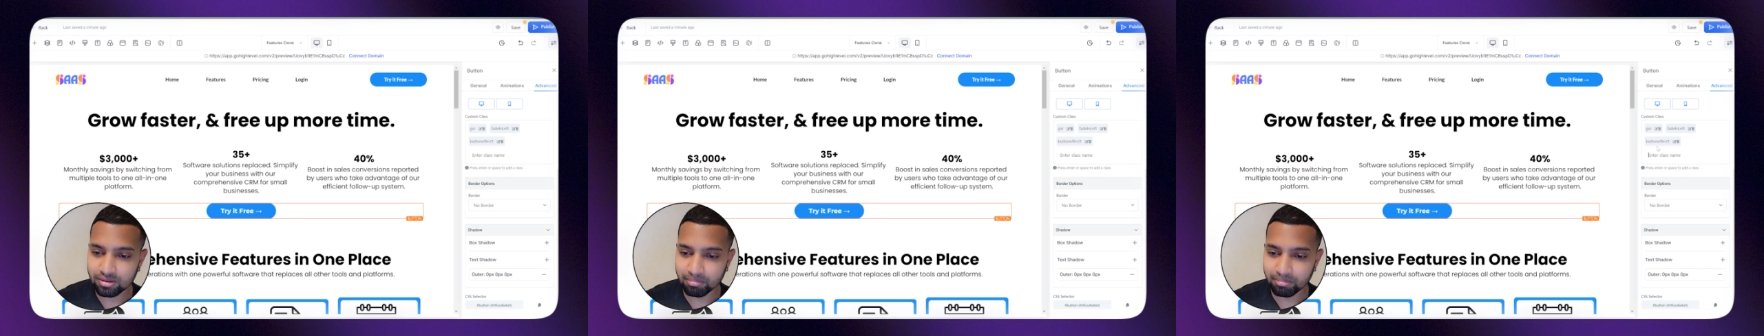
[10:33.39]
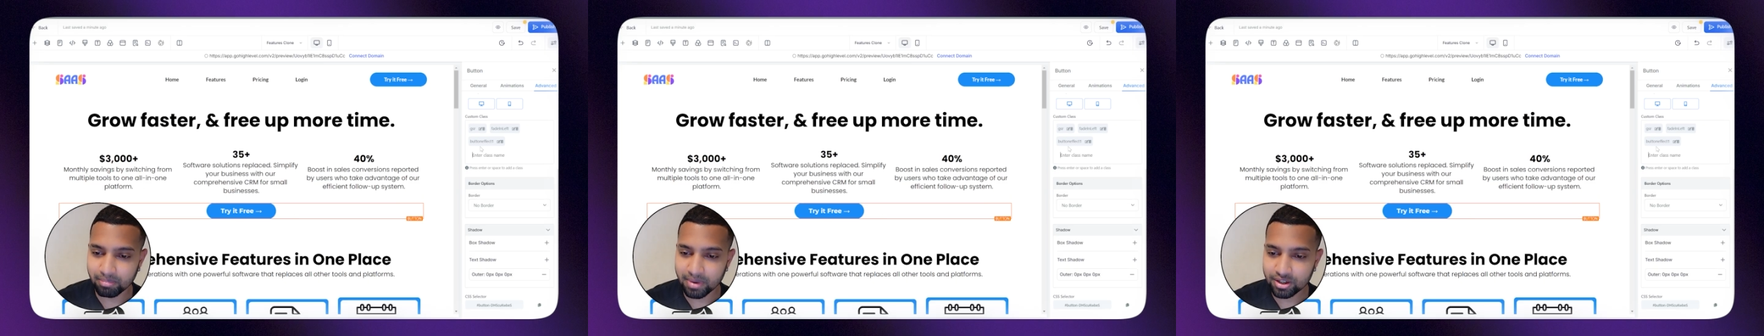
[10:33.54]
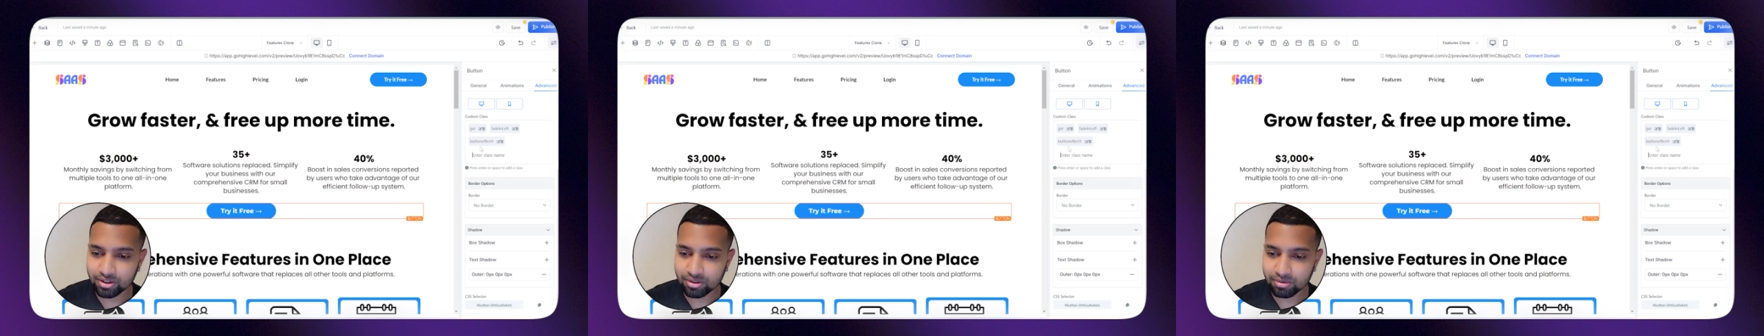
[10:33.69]

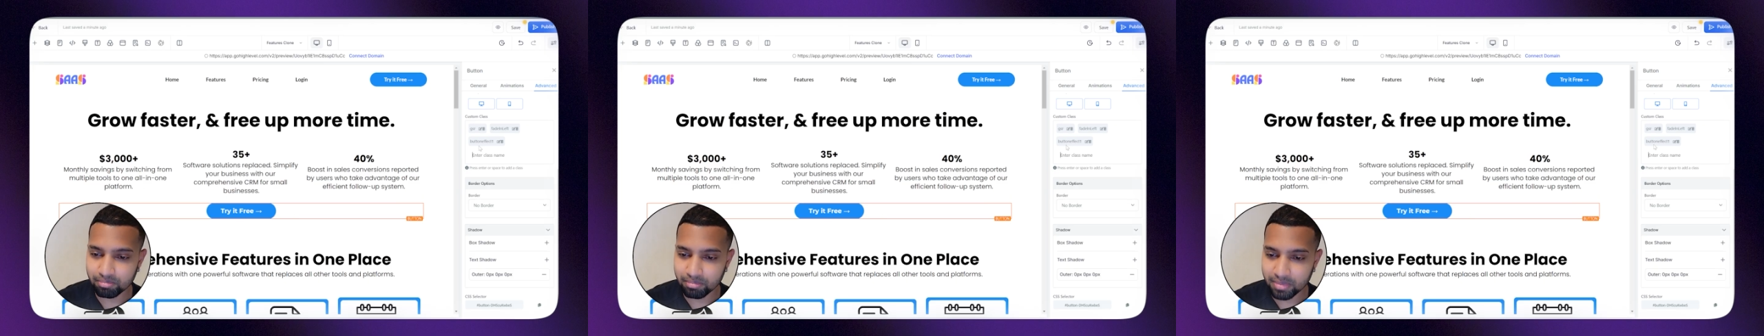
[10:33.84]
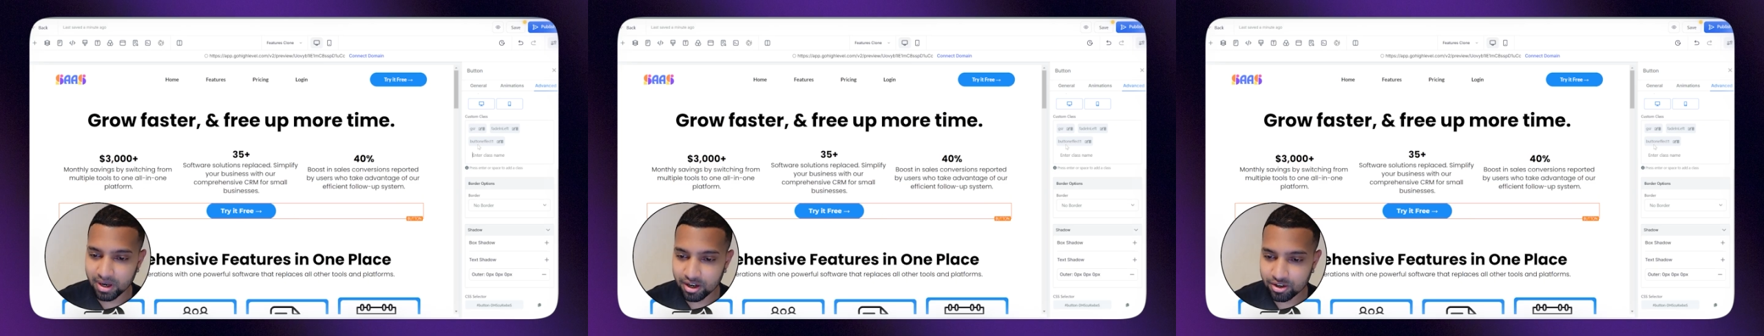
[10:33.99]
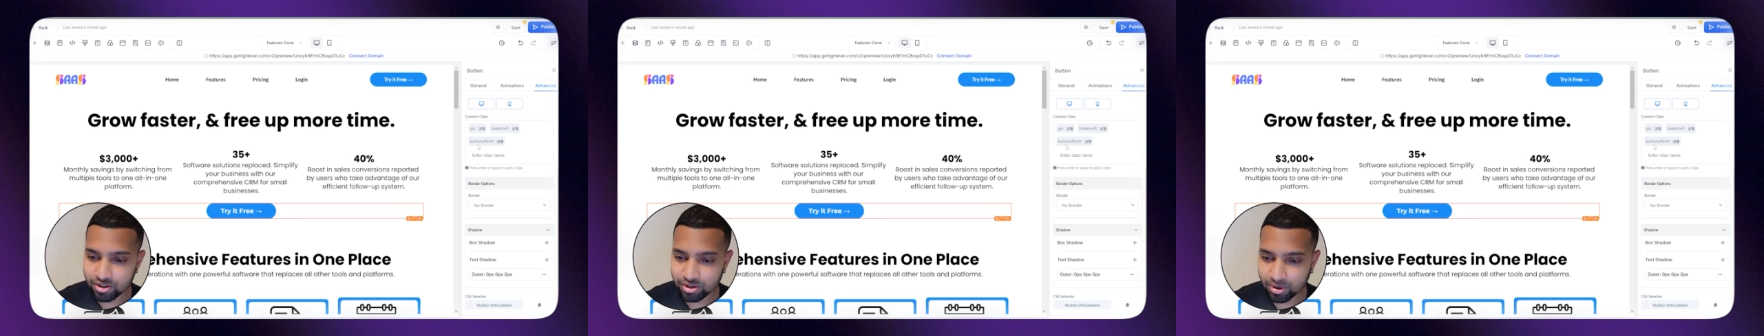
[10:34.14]

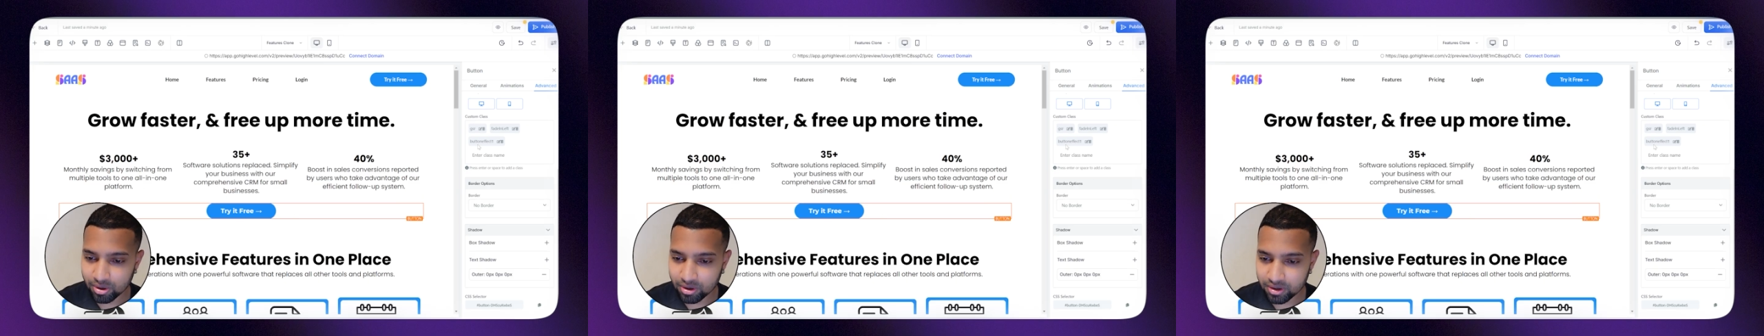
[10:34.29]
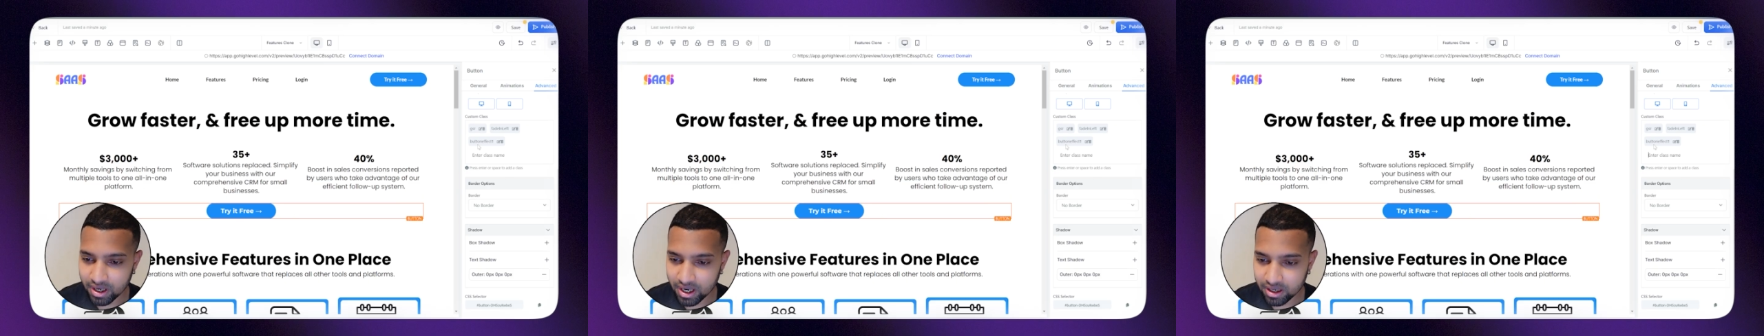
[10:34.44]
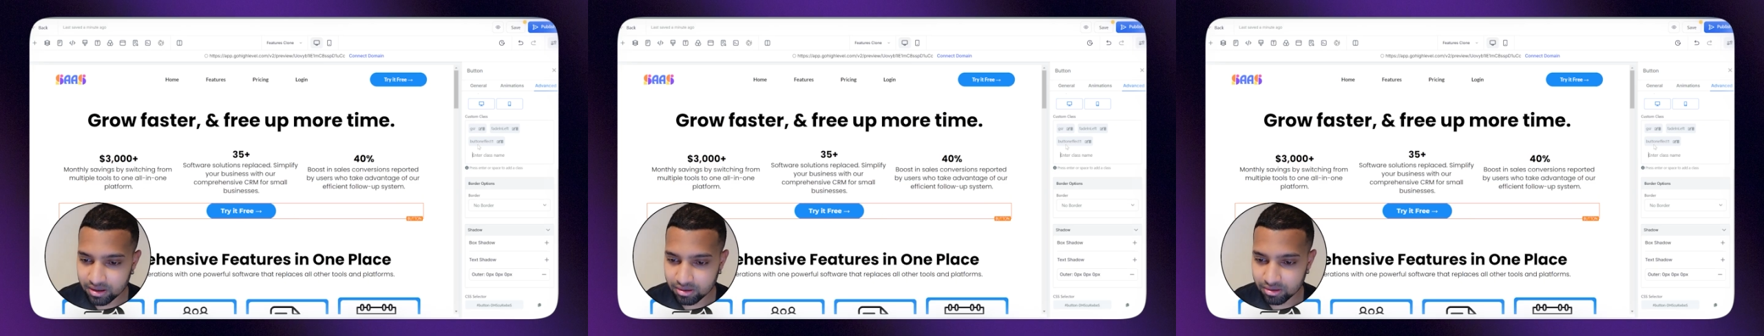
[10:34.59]
it sure
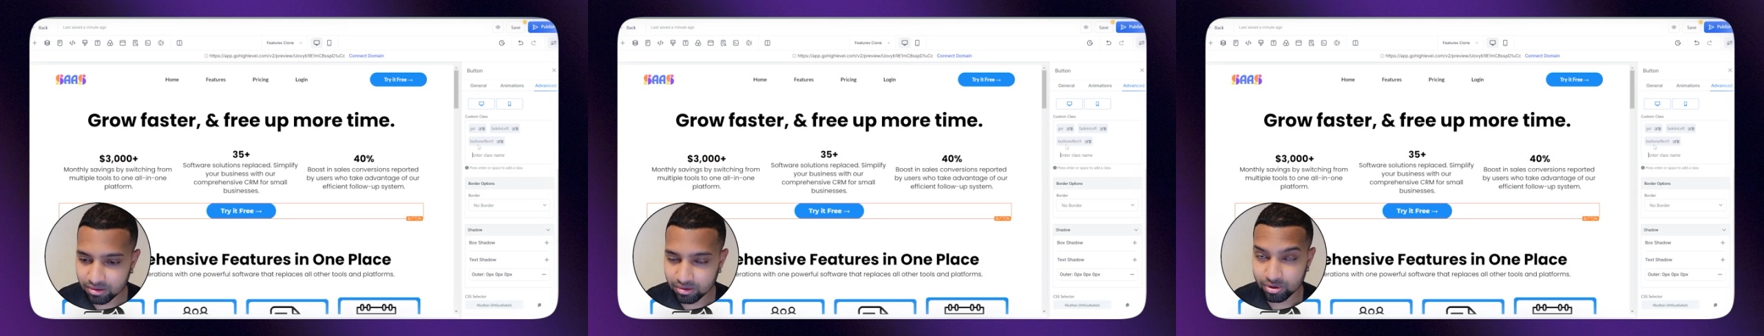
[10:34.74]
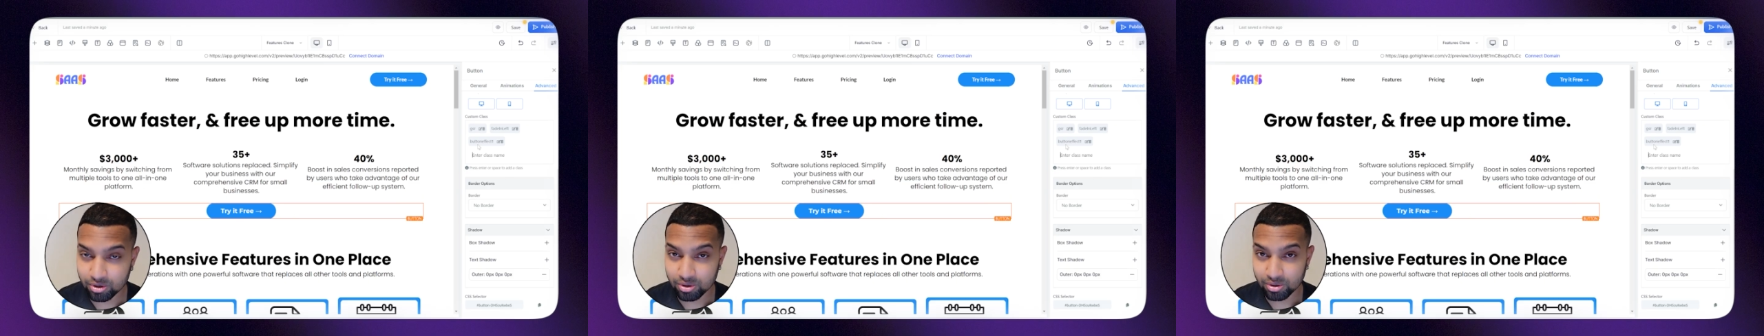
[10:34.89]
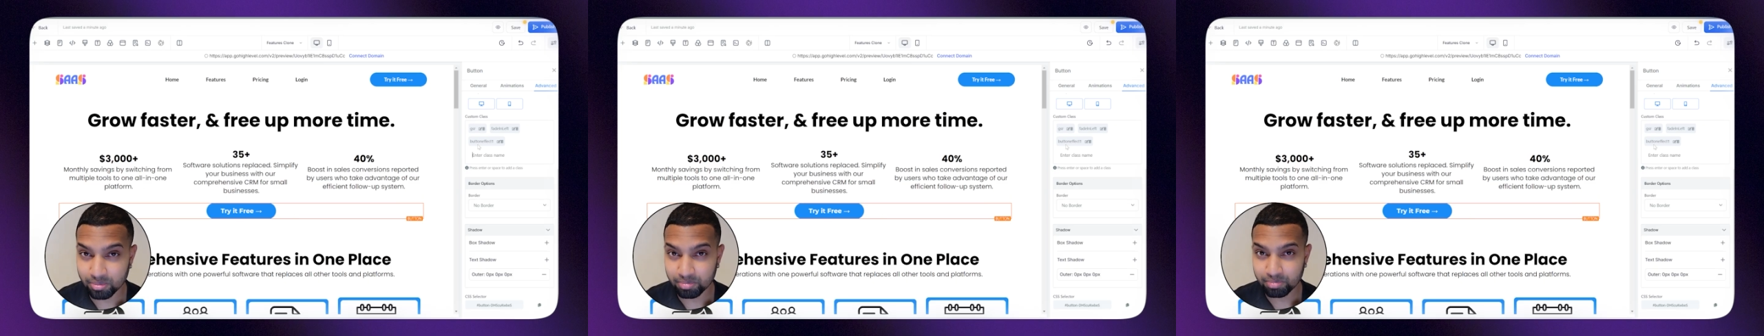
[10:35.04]
that
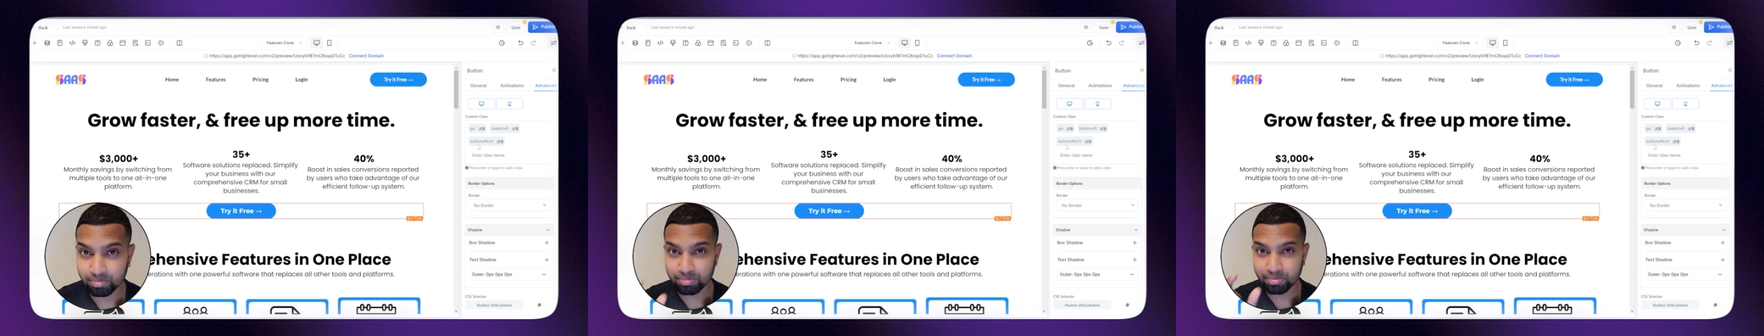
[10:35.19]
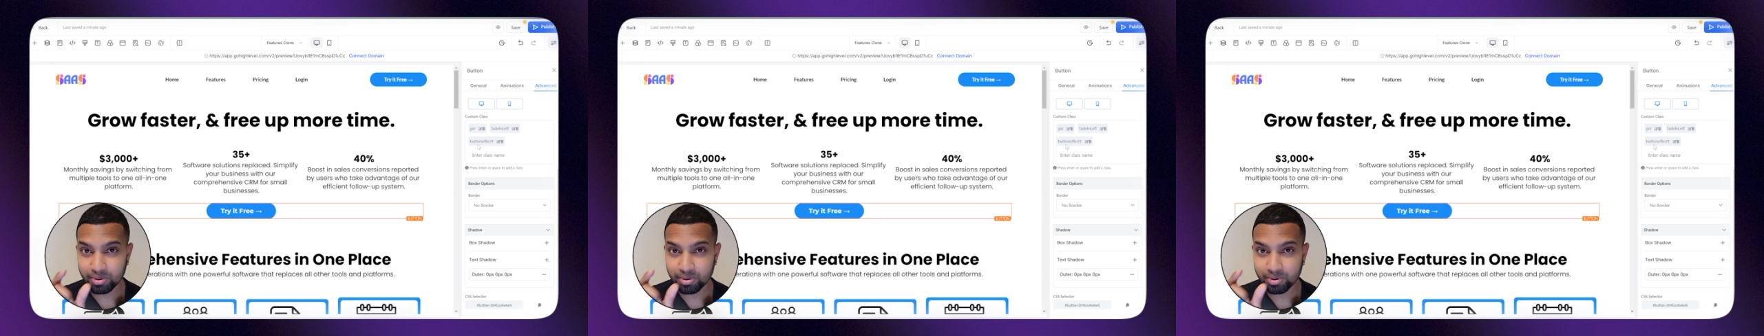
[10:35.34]
to